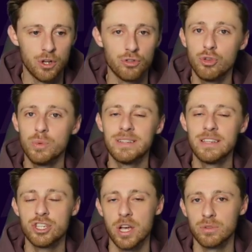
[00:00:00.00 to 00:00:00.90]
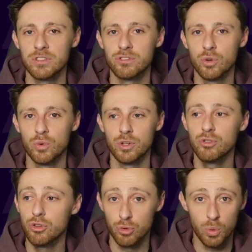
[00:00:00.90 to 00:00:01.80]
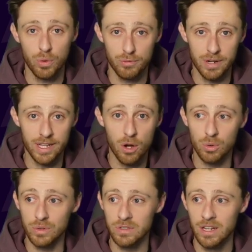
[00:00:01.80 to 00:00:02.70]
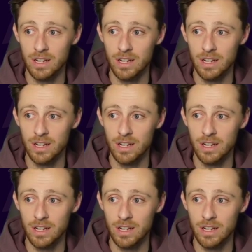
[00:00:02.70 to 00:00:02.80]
Do we see Chelsea scoring 2 or 3 goals?